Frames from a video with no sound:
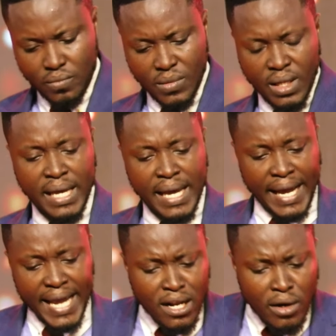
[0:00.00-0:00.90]

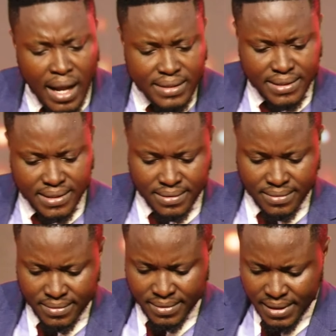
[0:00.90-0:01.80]
Ignorance
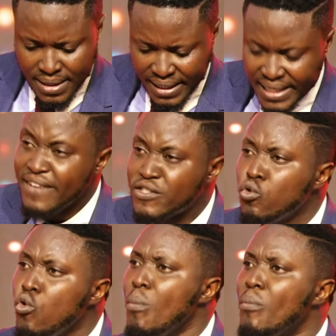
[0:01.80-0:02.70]
gives room
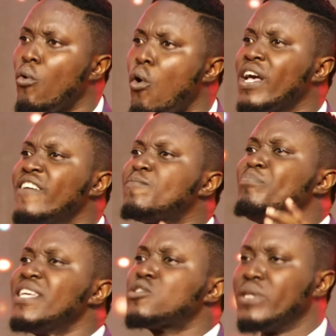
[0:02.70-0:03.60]
or gives place to the devil.